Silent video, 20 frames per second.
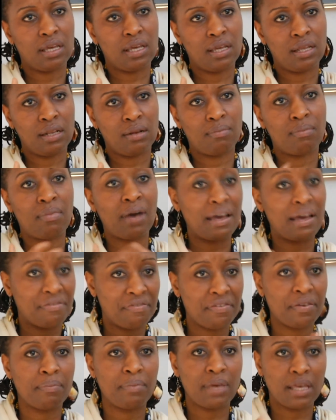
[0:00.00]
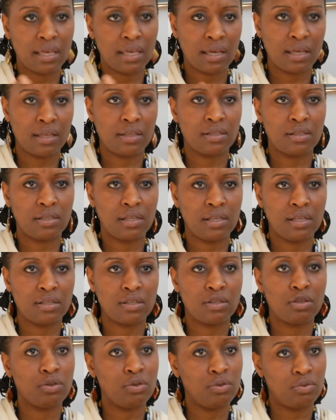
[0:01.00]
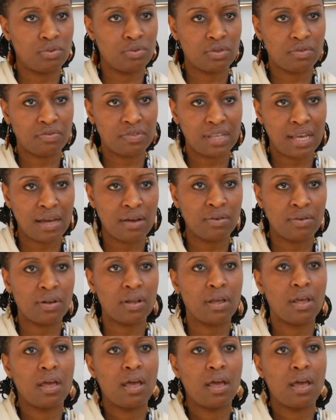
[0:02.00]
in my filmmaking in, is the use of sound.